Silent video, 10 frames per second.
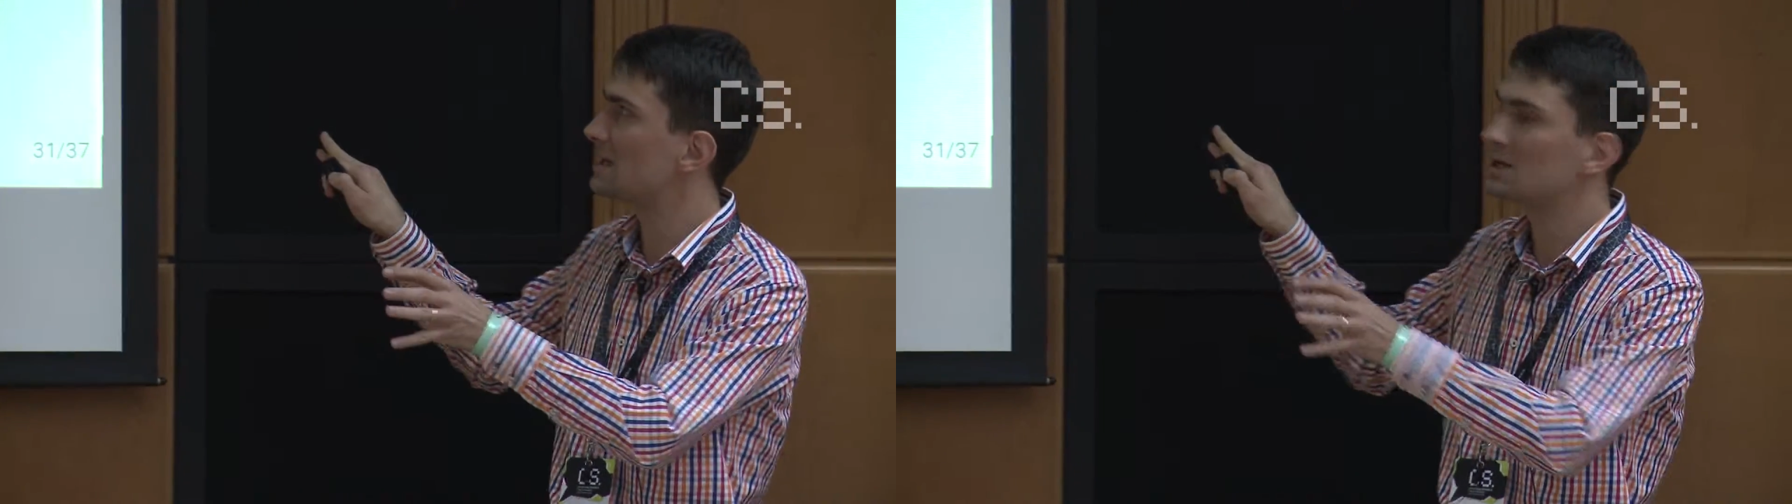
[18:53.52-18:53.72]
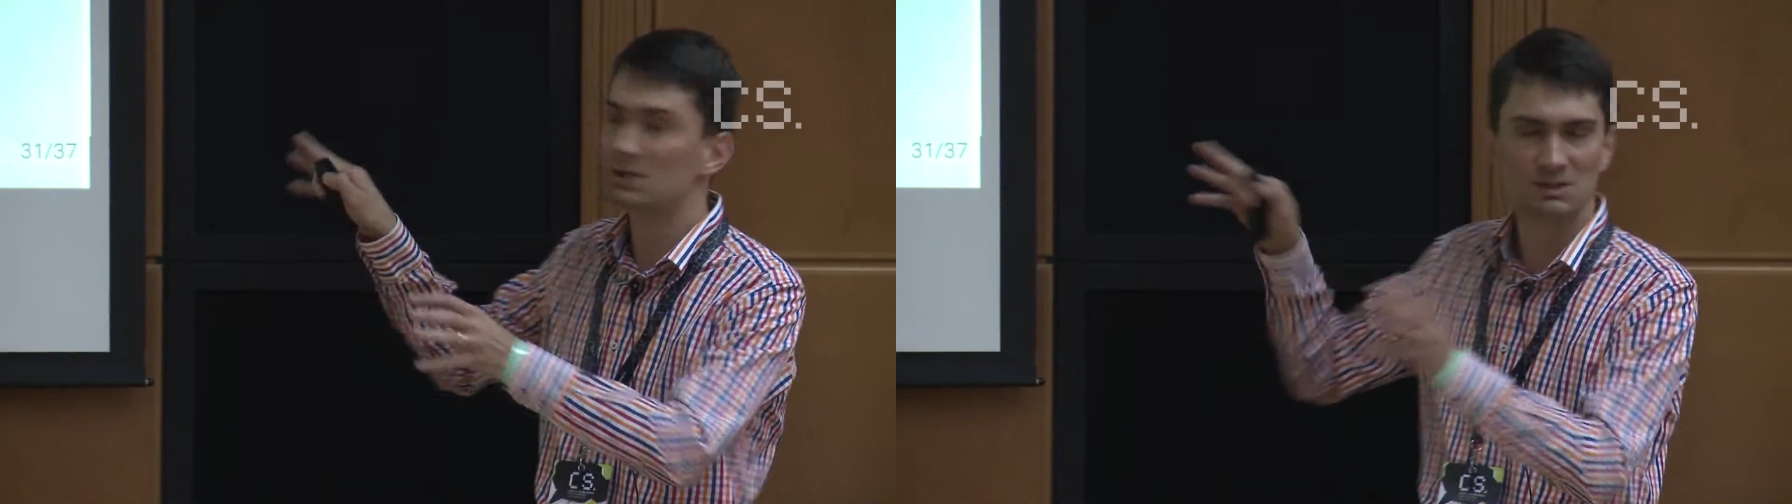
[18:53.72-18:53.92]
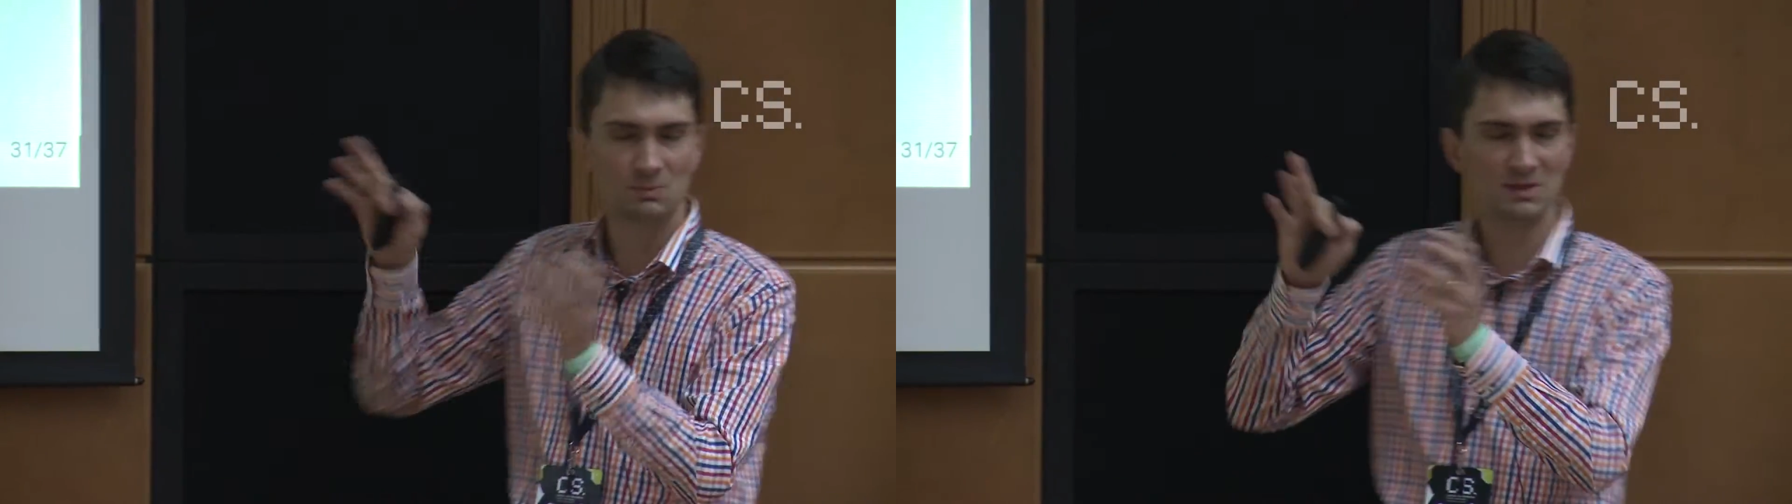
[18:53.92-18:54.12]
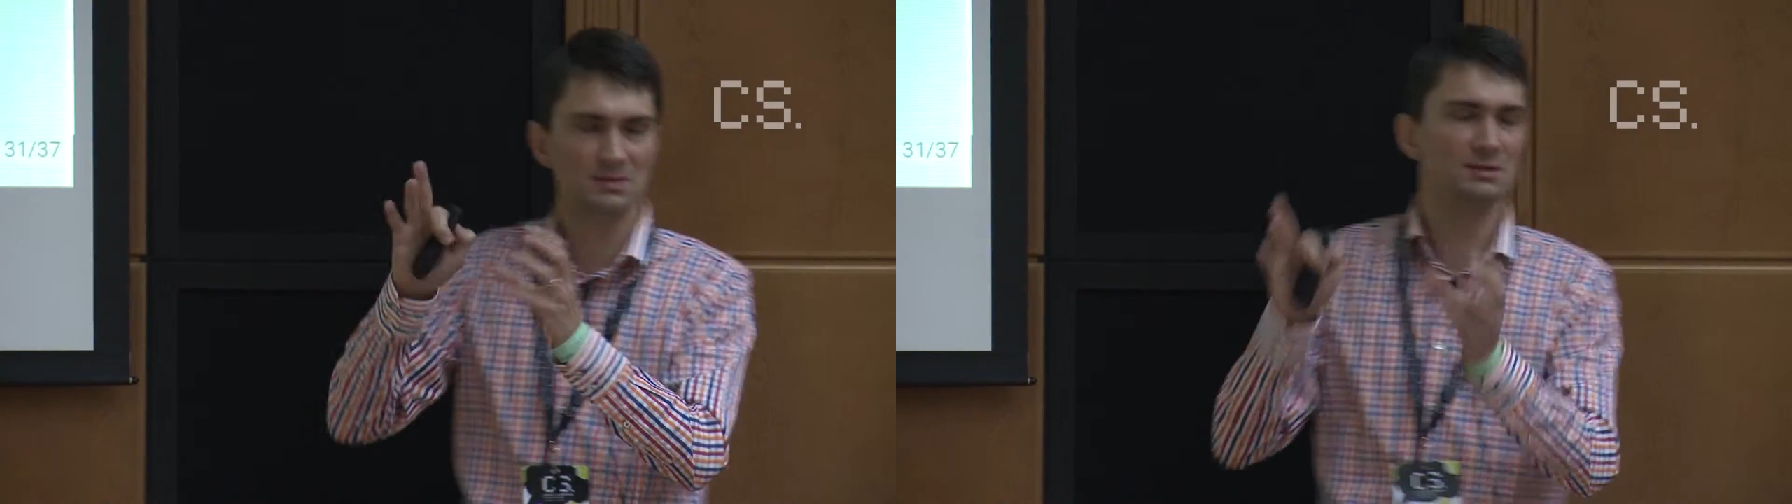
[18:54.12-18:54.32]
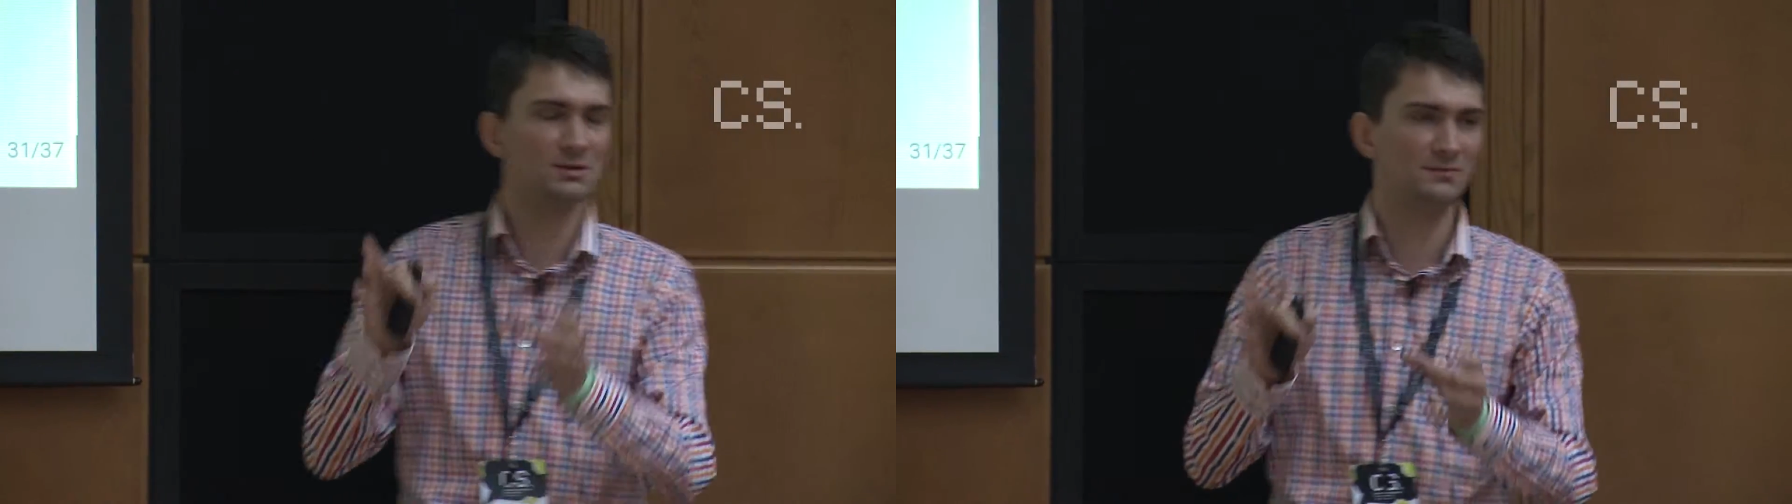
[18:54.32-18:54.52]
are just
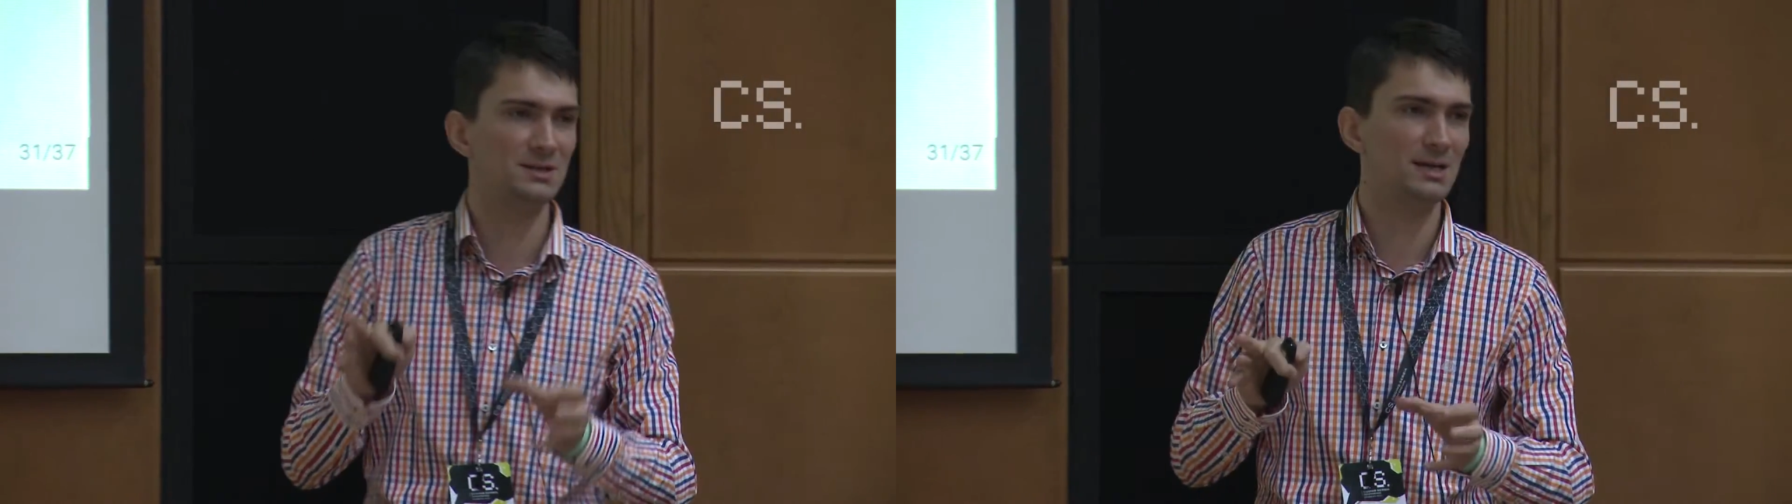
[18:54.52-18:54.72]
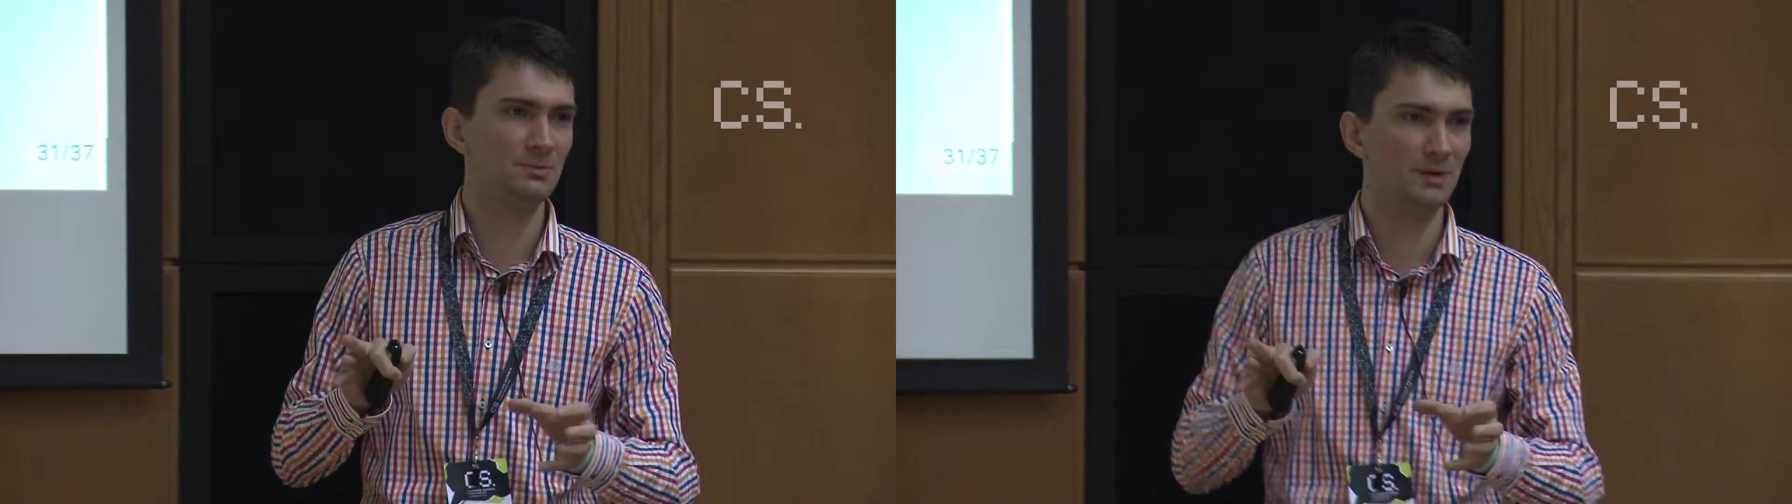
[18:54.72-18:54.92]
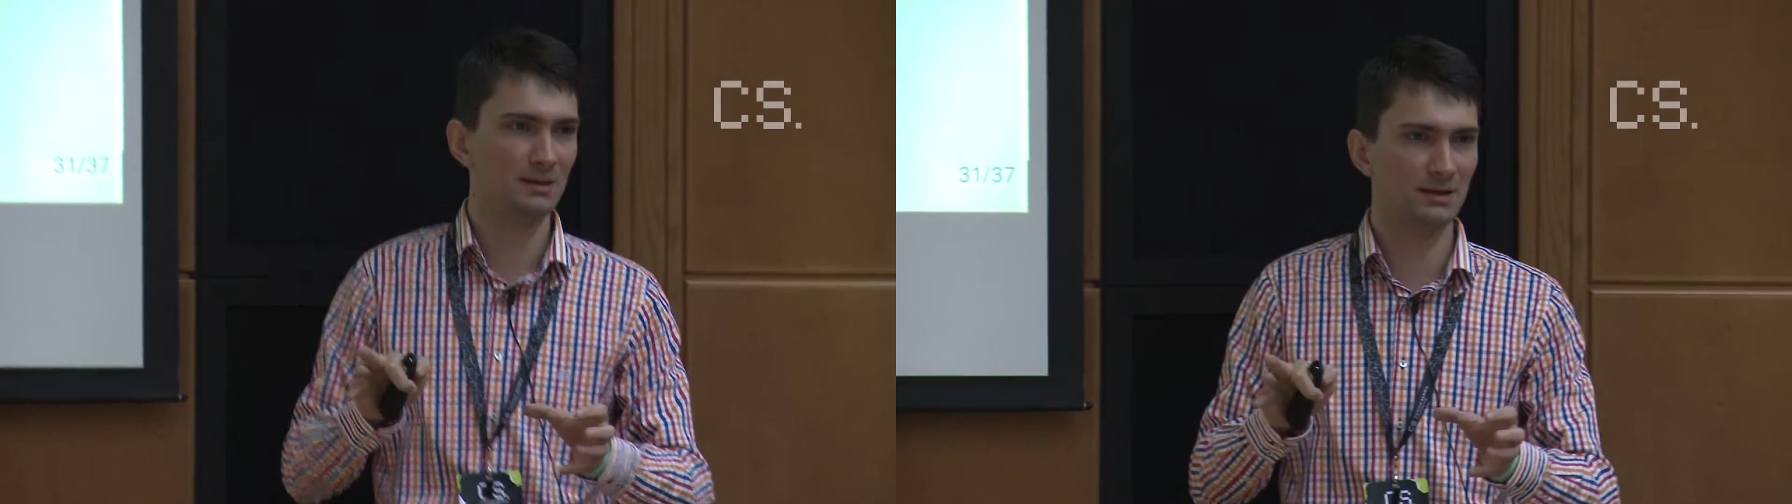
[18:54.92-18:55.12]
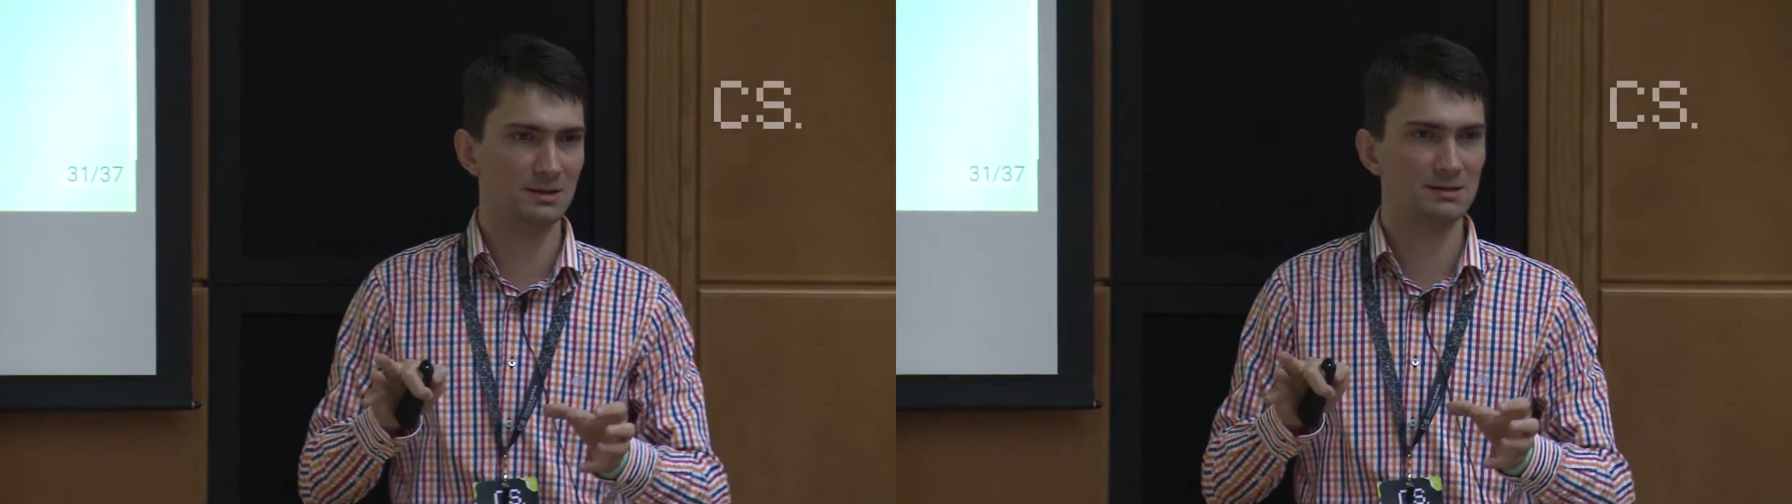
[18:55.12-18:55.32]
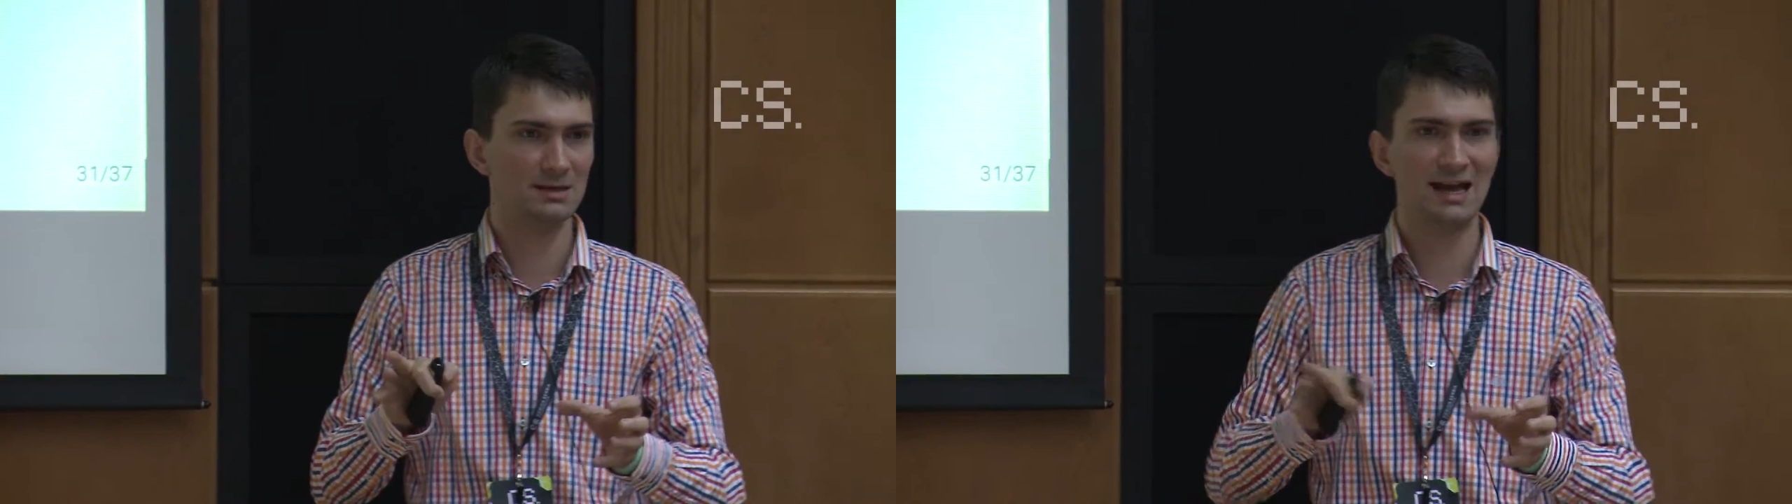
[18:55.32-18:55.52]
pieces of design
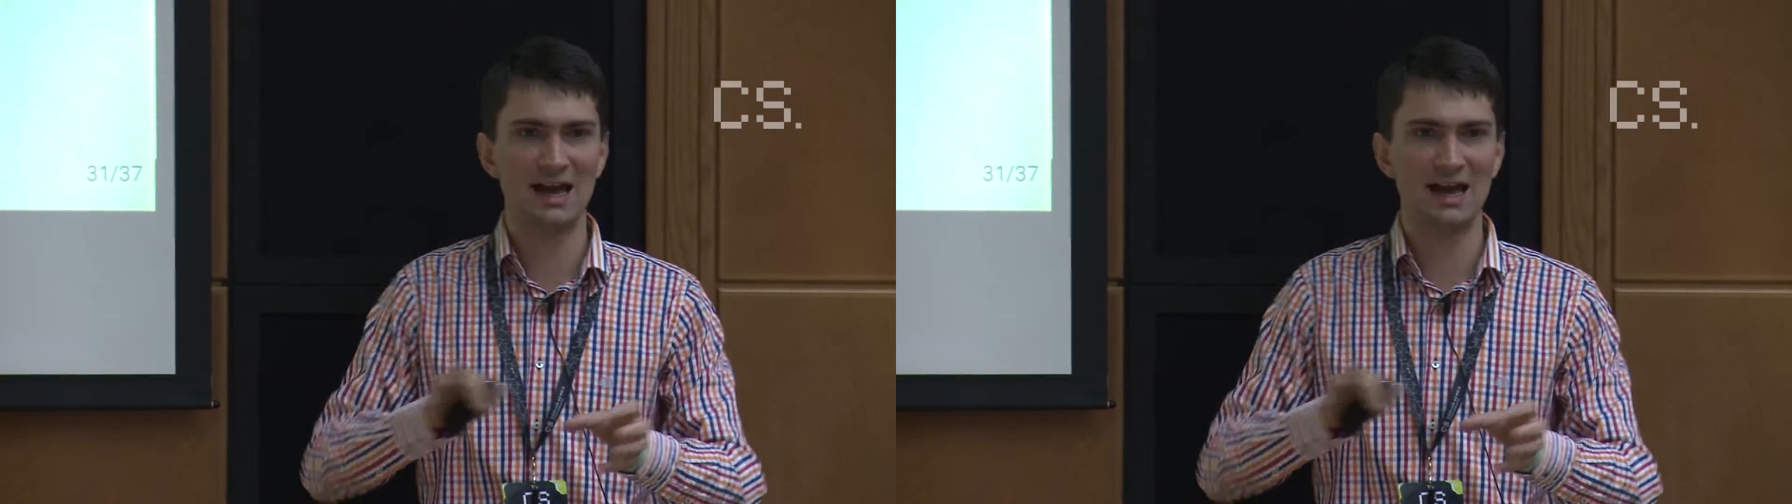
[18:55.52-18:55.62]
patterns